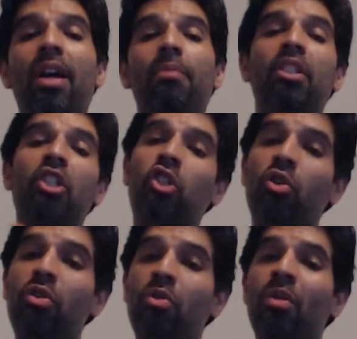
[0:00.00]
I'm going to
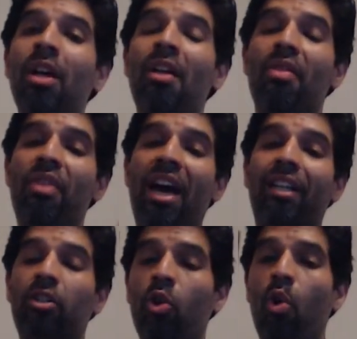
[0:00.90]
show you
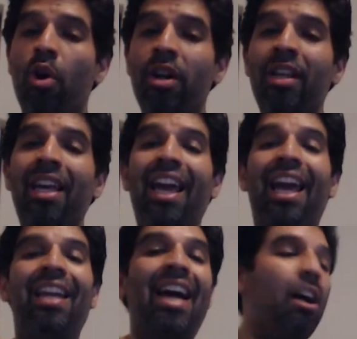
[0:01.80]
that chord
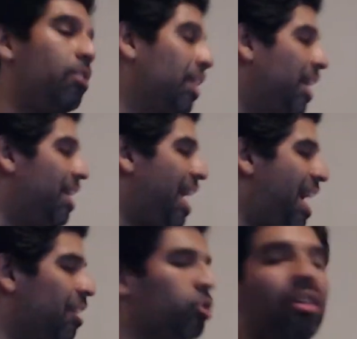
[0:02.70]
and how to get
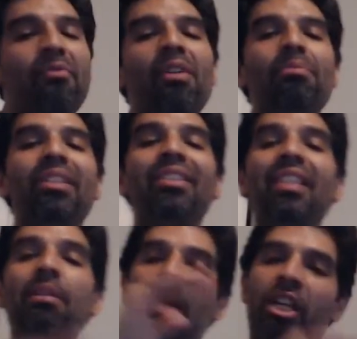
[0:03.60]
actually from the
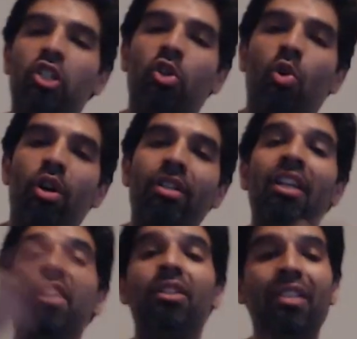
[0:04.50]
C major
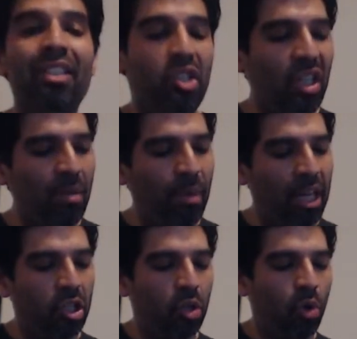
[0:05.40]
chord to the G
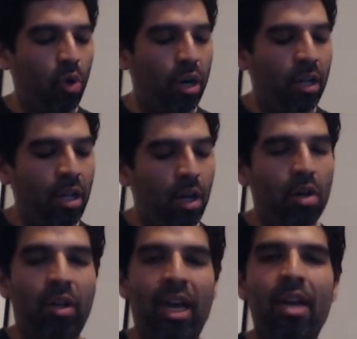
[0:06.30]
major chord.
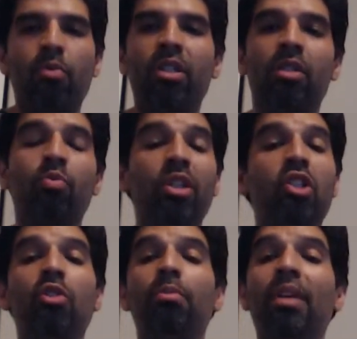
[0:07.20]
Okay, in
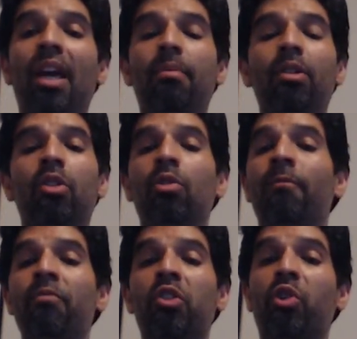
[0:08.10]
which you'll be able
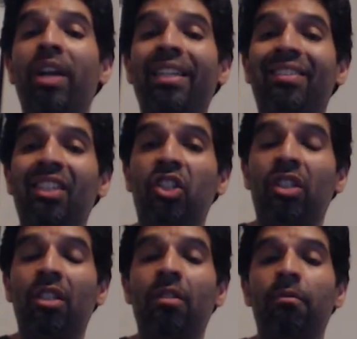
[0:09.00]
to
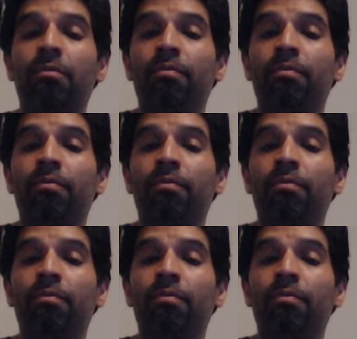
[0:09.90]
transition.